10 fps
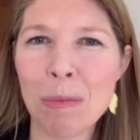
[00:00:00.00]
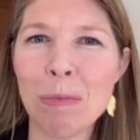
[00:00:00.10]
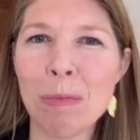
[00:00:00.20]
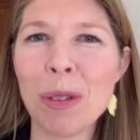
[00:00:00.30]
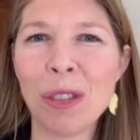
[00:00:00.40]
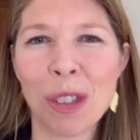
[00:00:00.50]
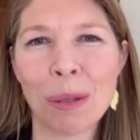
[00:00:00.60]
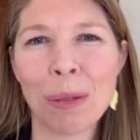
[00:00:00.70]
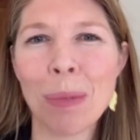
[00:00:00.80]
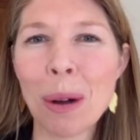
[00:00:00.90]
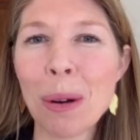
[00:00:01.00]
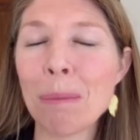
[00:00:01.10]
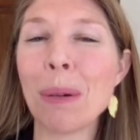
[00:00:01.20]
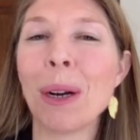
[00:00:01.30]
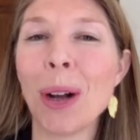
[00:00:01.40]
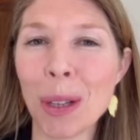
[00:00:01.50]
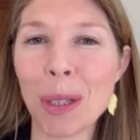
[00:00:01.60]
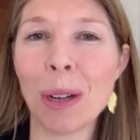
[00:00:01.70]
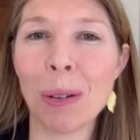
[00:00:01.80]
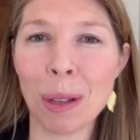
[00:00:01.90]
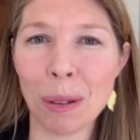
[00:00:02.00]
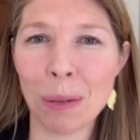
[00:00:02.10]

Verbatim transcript: move to remote, but also in the